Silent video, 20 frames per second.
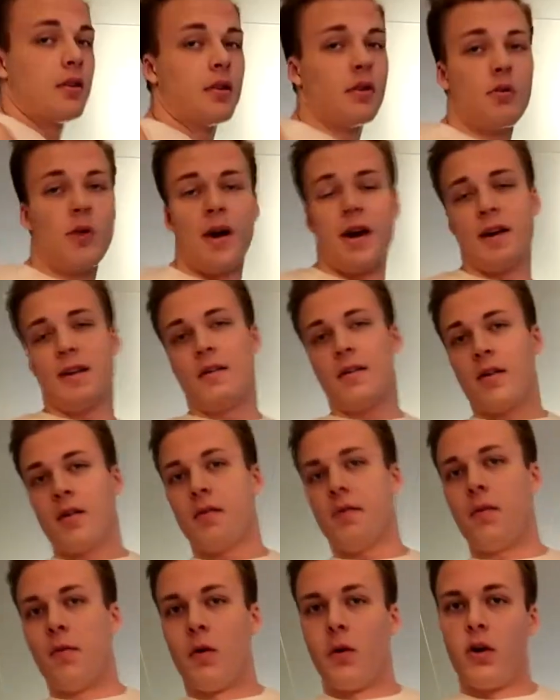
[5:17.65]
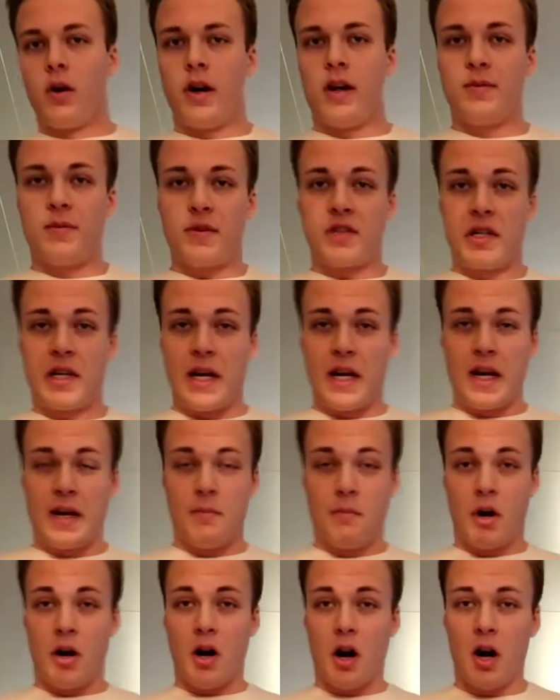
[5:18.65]
great for
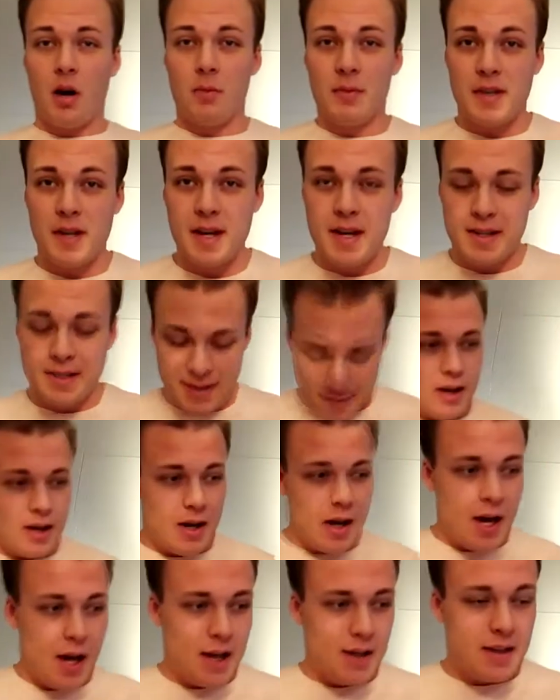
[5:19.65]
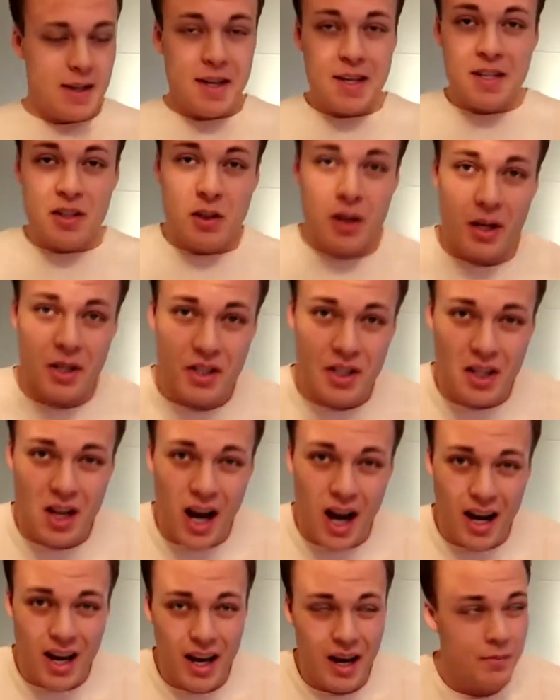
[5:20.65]
especially my arm days. And the Ease collection,
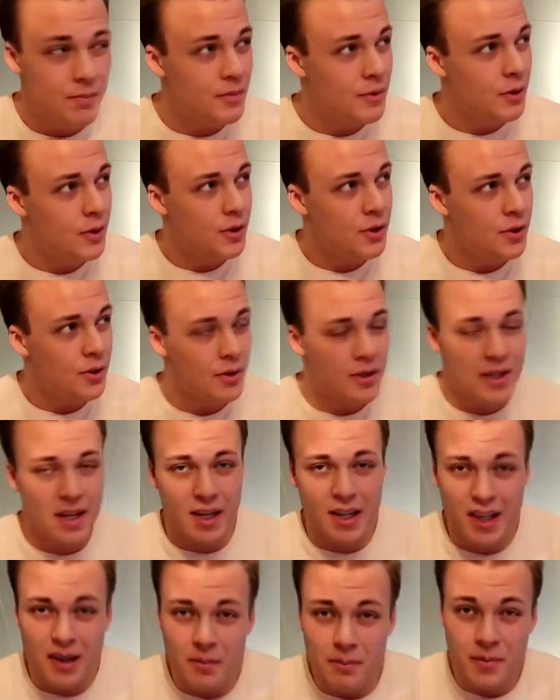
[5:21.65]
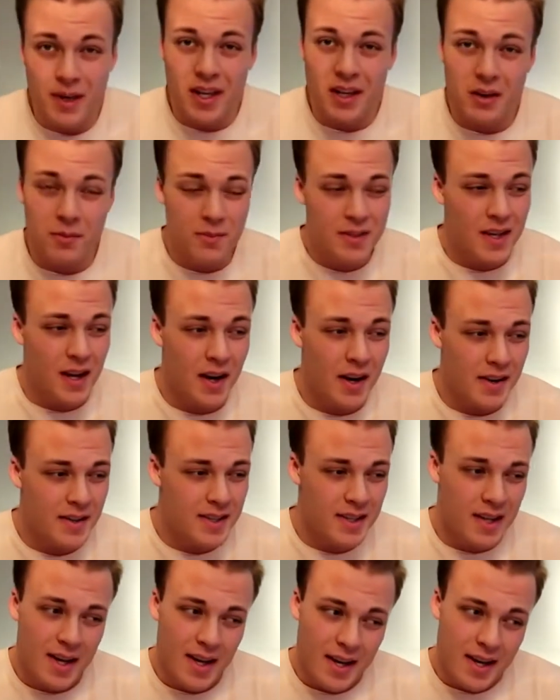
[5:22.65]
I am using medium
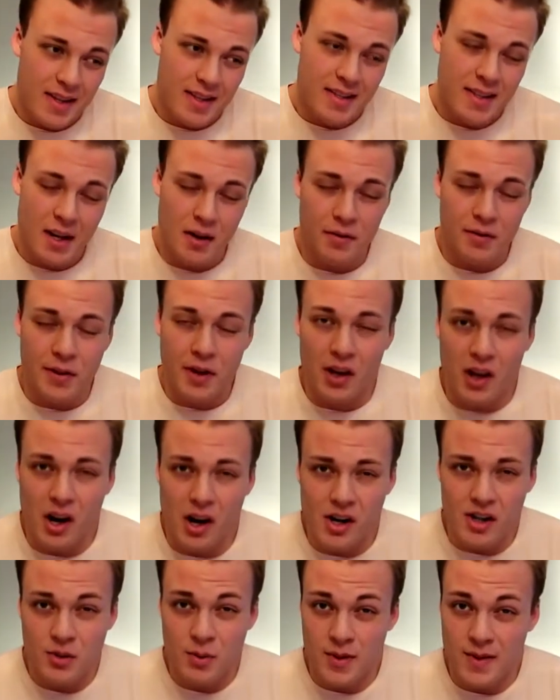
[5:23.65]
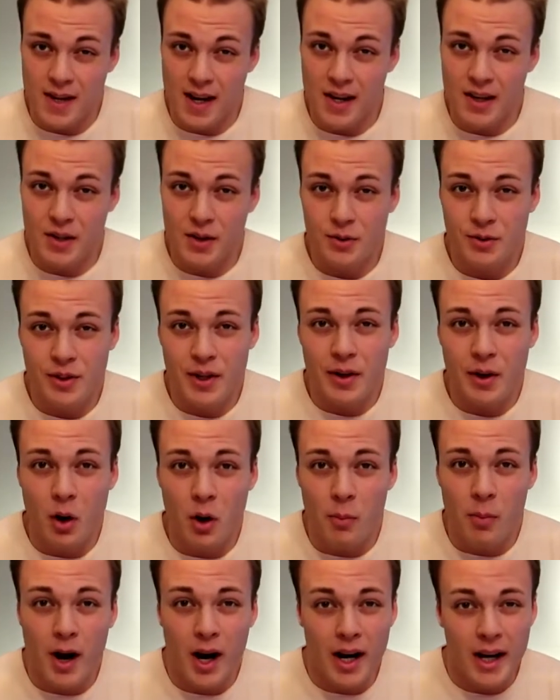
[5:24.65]
size instead of the large, which I usually
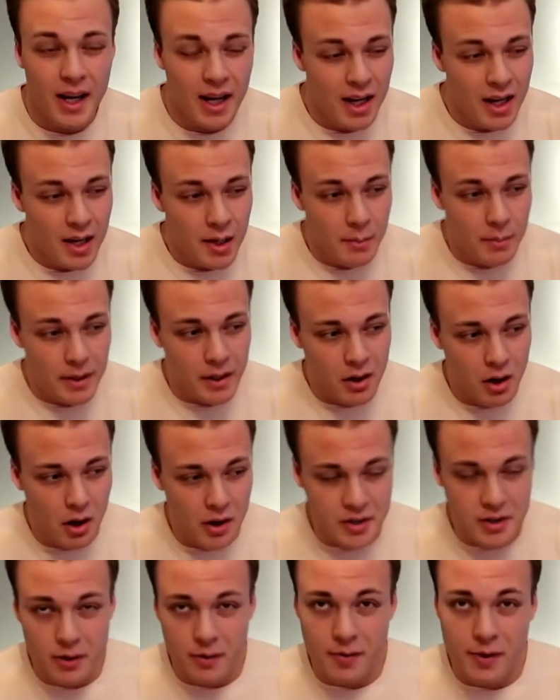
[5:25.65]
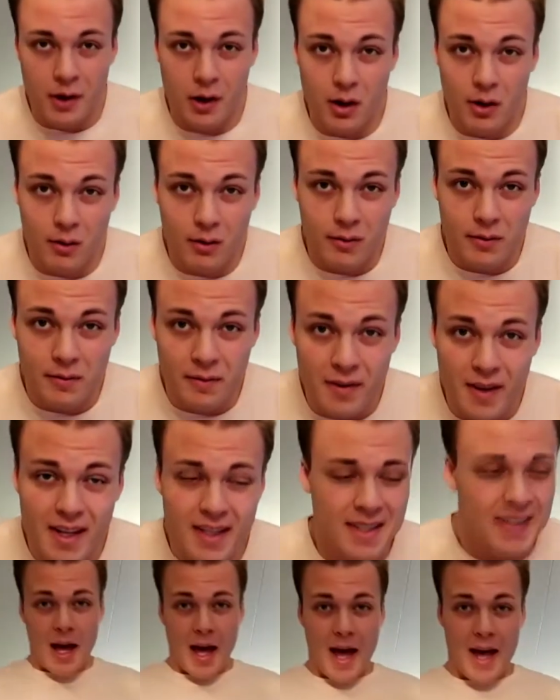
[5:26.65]
go by because of the long
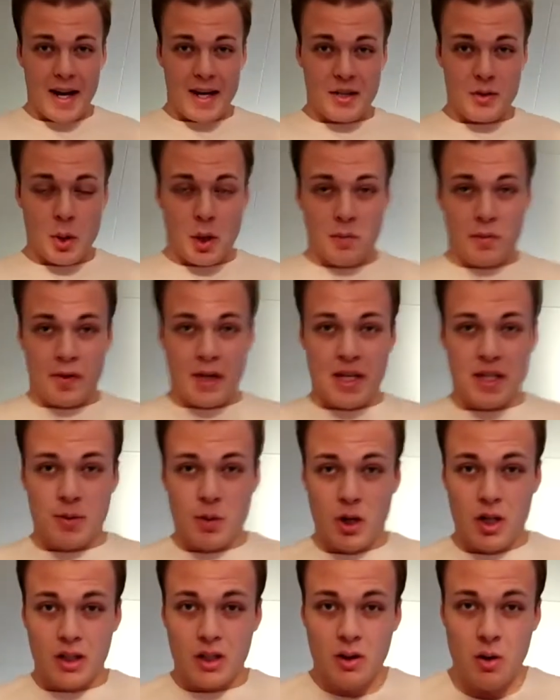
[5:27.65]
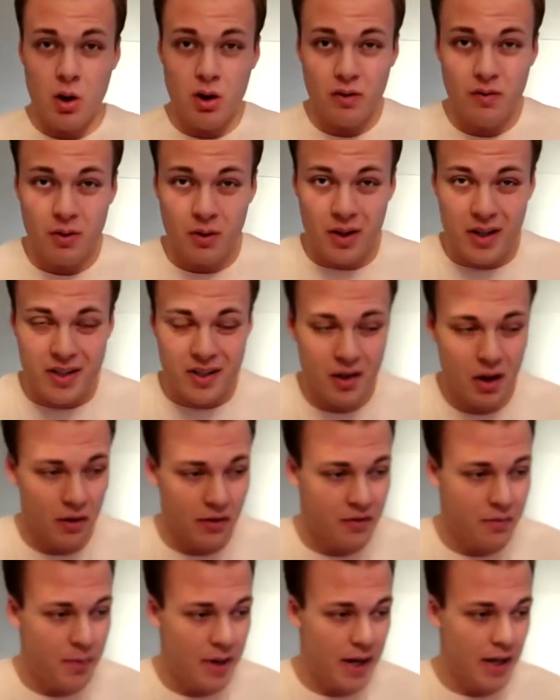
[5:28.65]
fit. And as well for this one, going for the
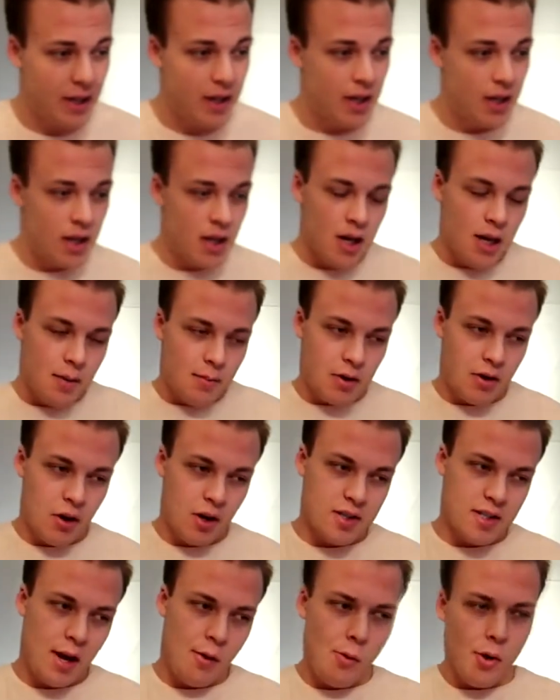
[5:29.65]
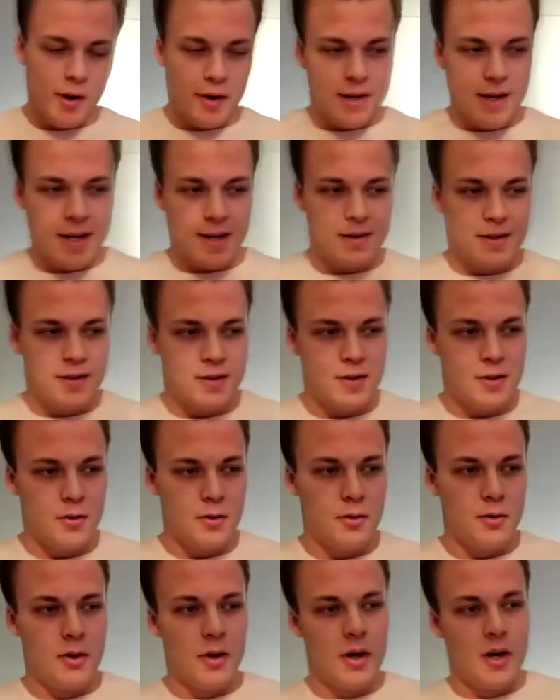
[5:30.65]
soft pink because I want it
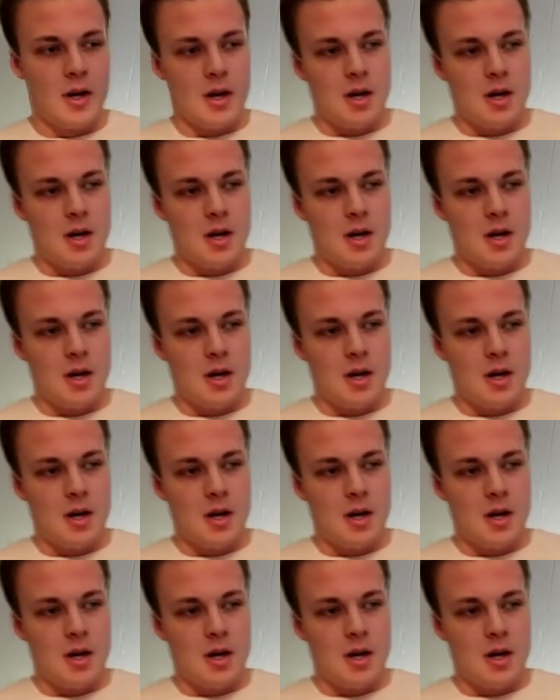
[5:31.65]
to